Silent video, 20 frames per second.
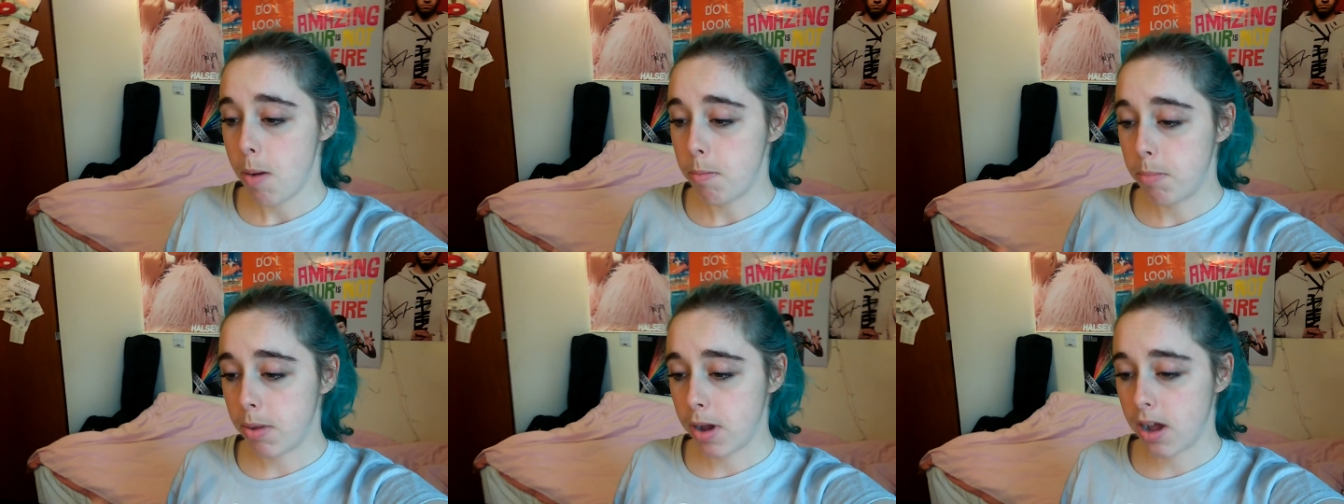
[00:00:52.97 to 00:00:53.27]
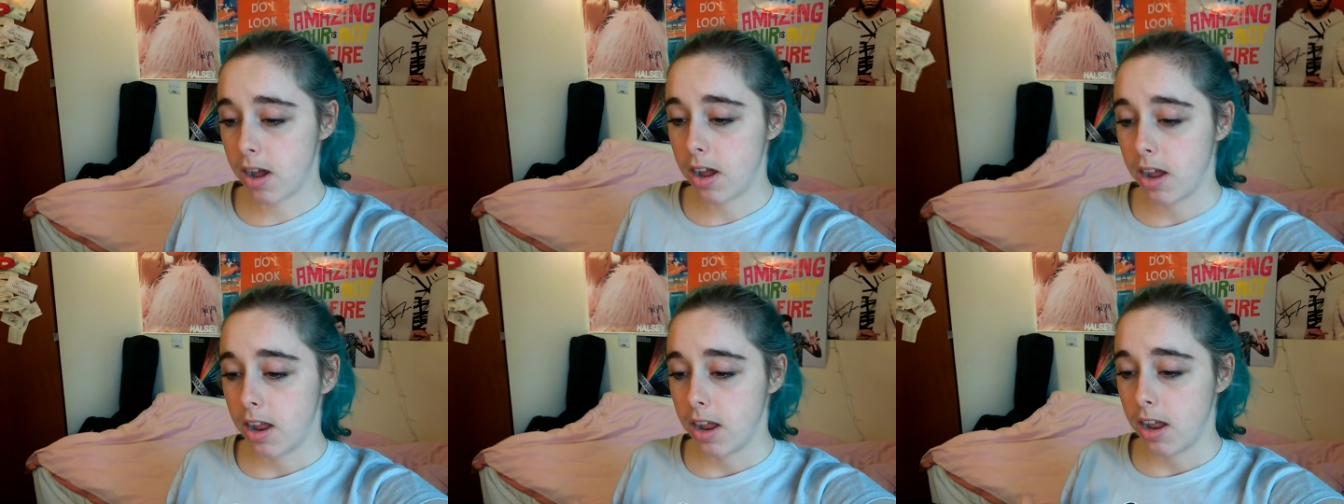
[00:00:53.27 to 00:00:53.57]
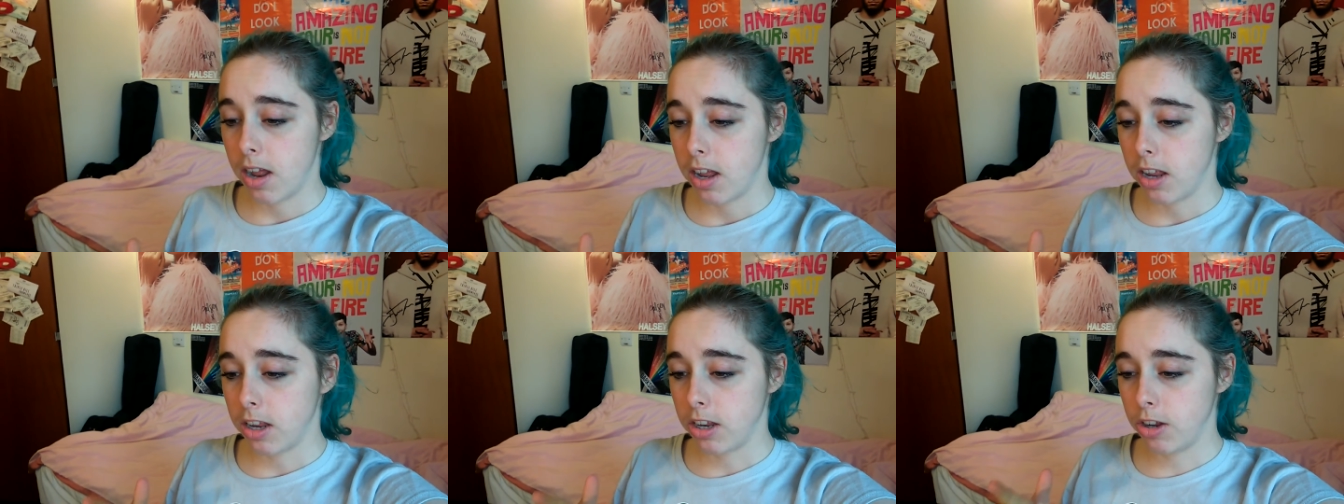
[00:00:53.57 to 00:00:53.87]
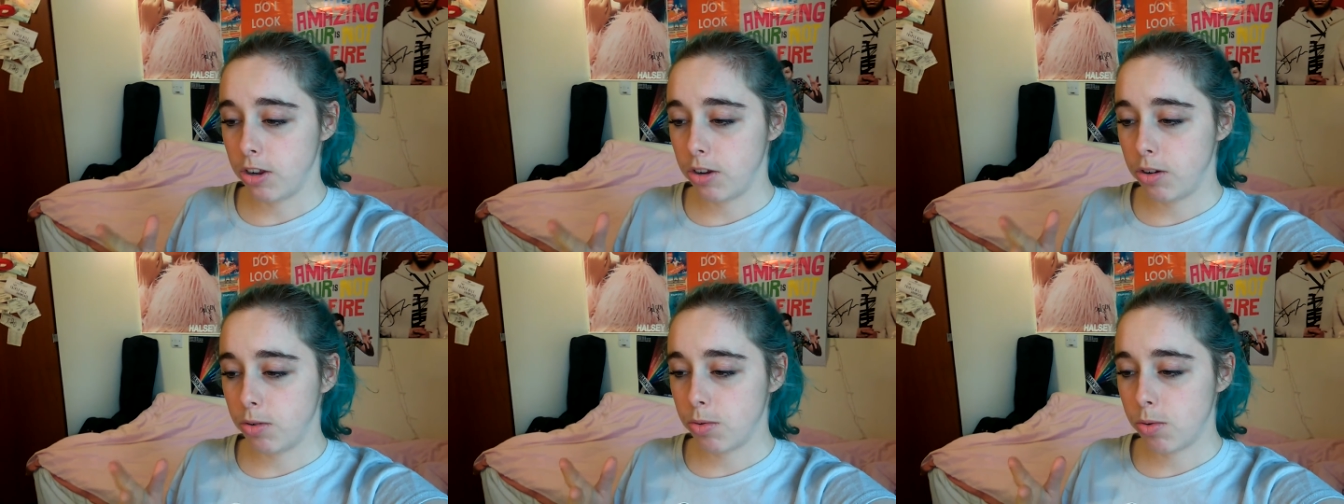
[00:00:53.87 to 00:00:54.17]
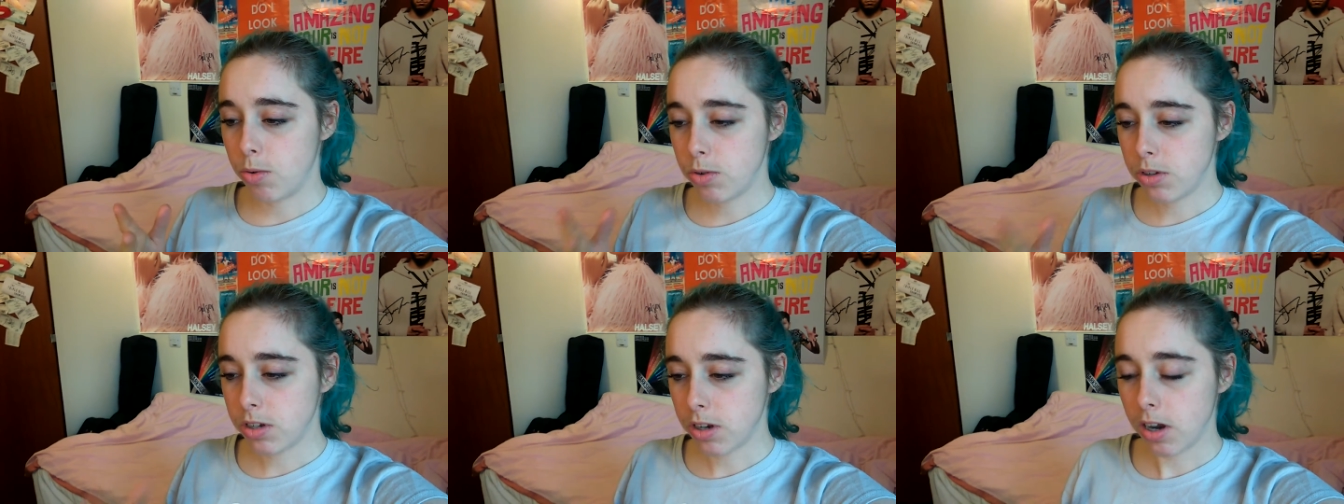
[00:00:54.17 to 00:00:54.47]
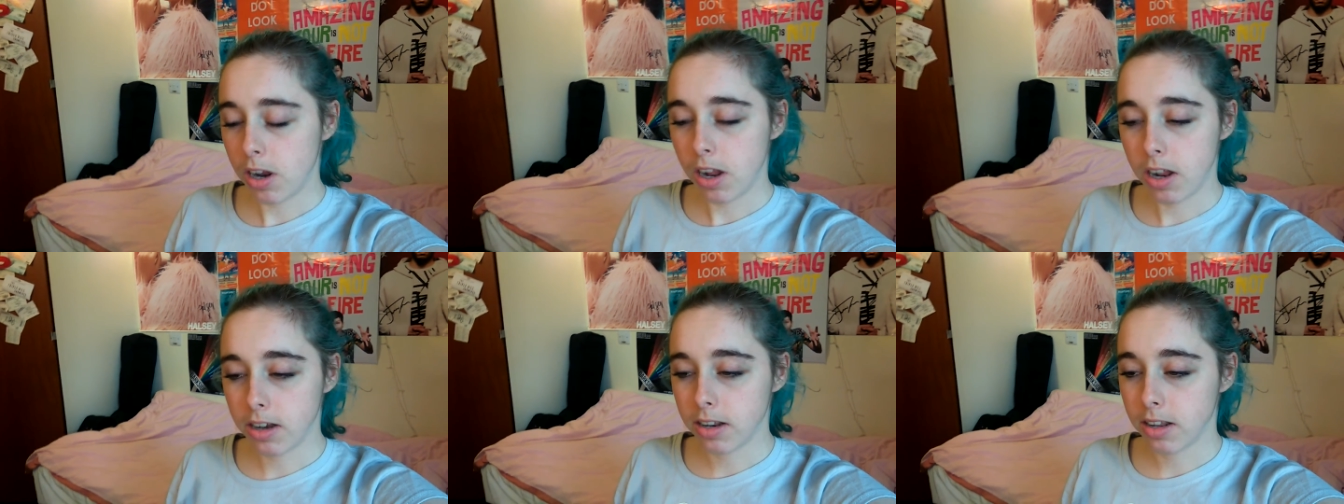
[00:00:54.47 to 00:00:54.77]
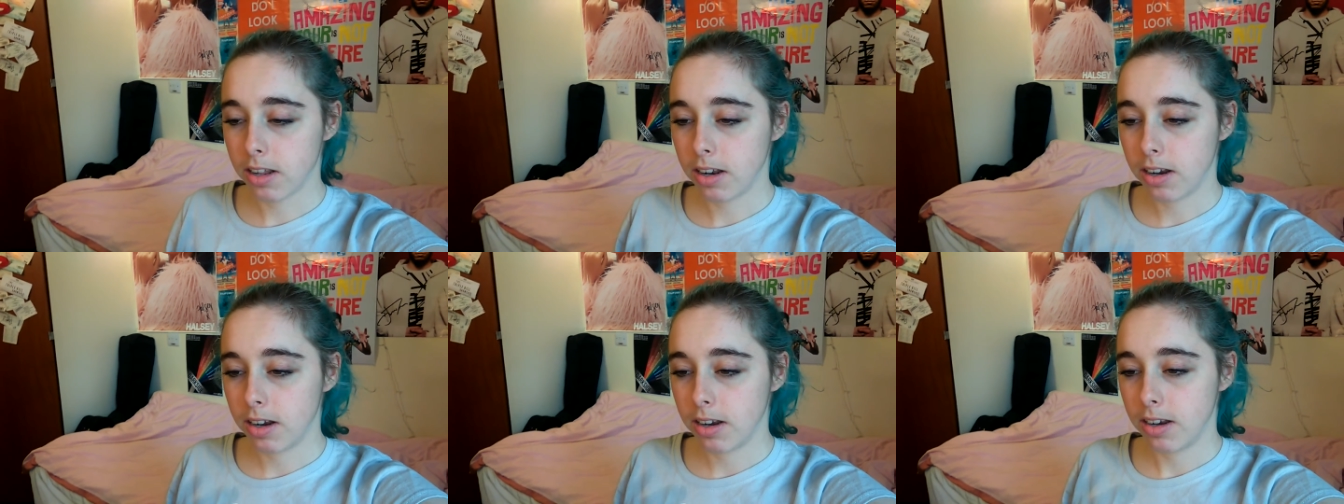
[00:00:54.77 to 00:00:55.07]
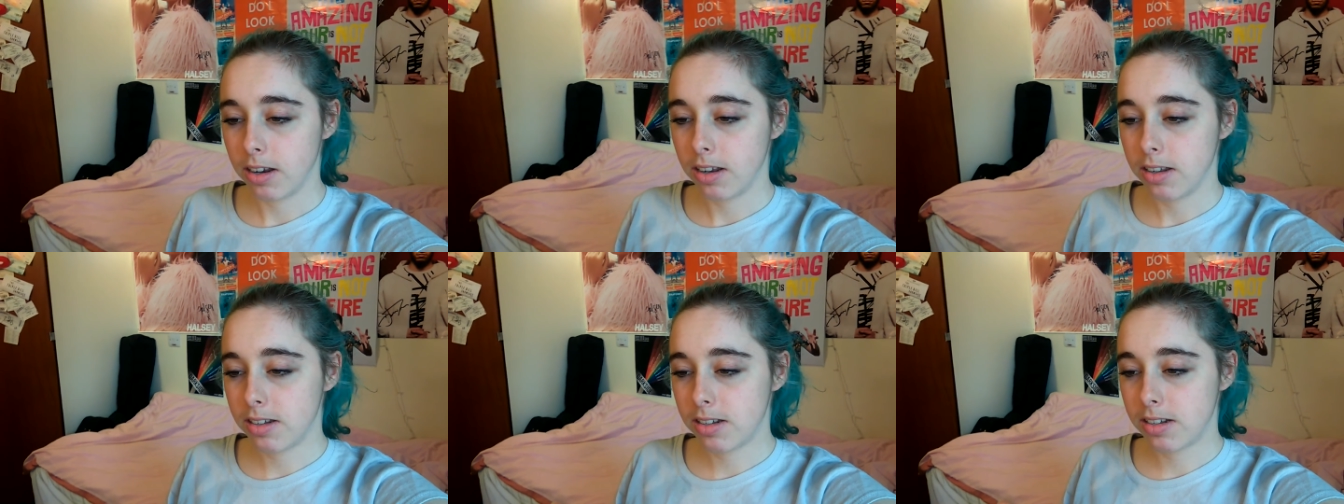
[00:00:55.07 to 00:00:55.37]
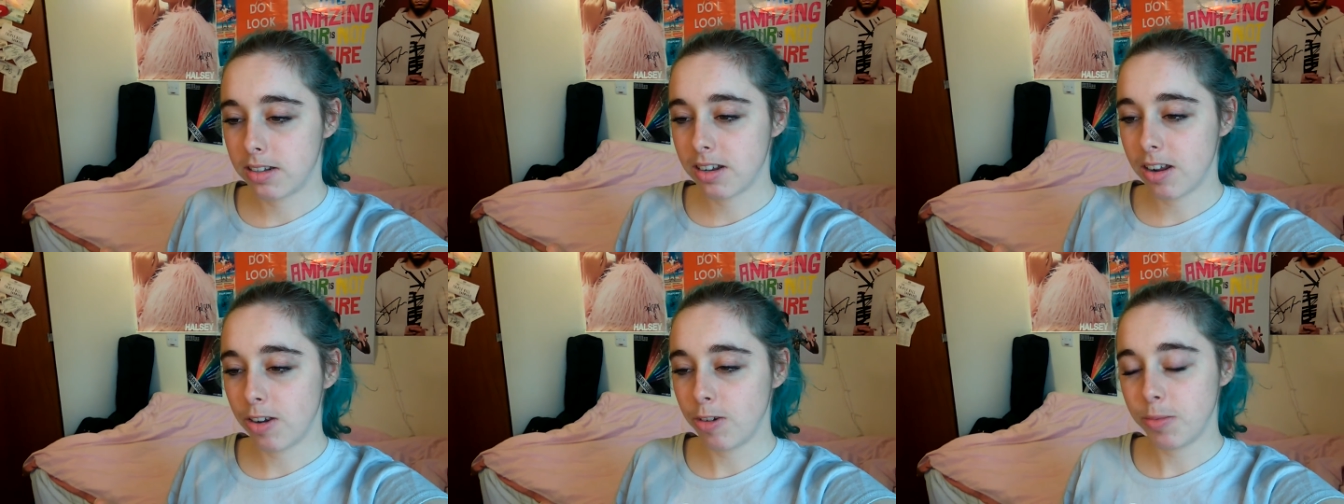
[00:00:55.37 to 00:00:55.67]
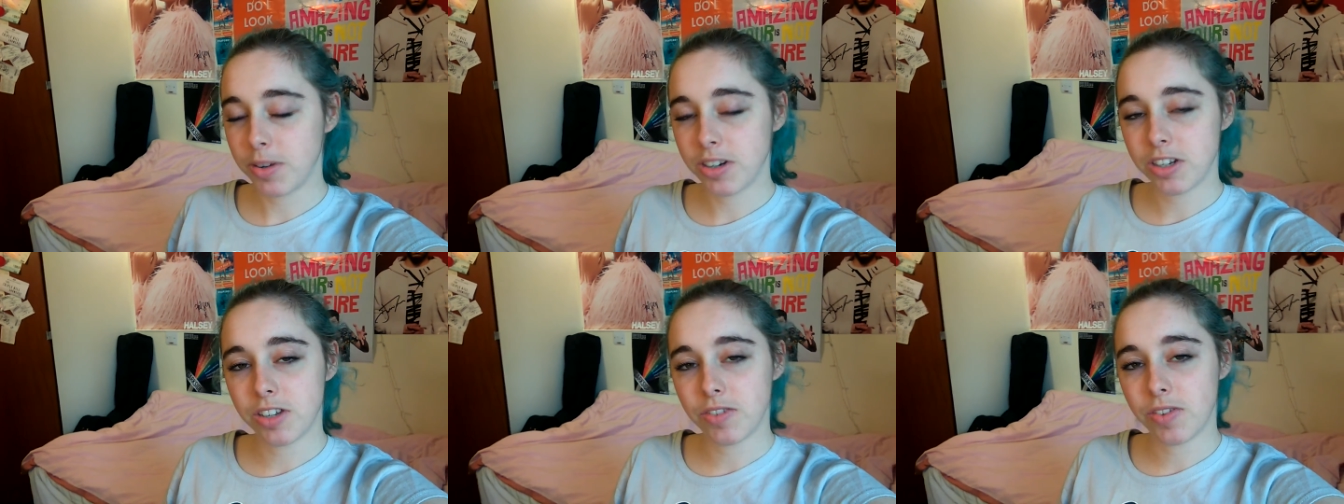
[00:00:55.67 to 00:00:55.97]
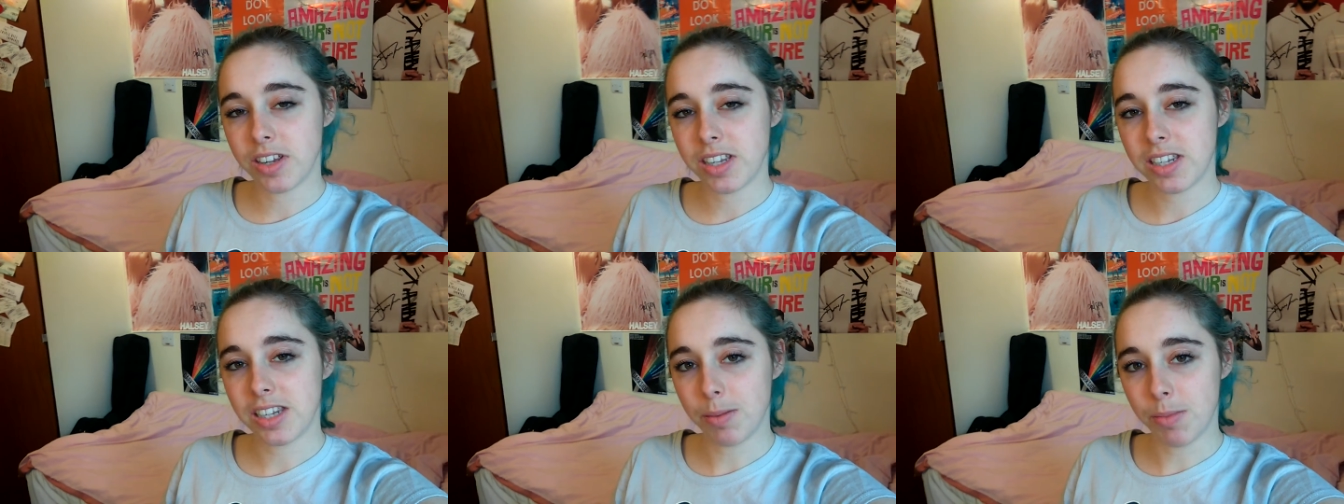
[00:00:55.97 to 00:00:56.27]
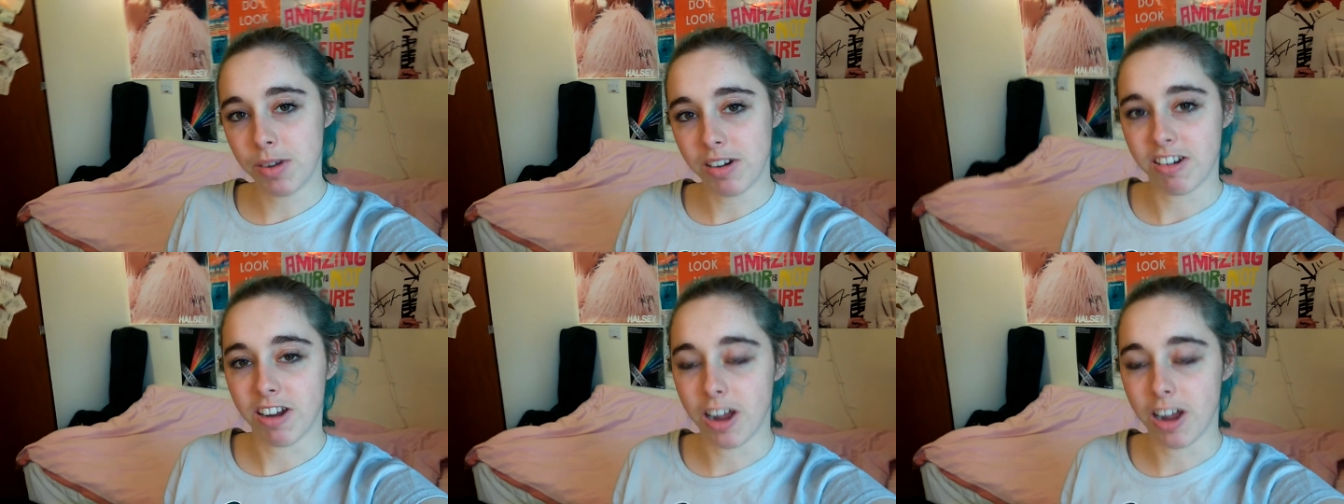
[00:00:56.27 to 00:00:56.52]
but you also learn that so much is very similar.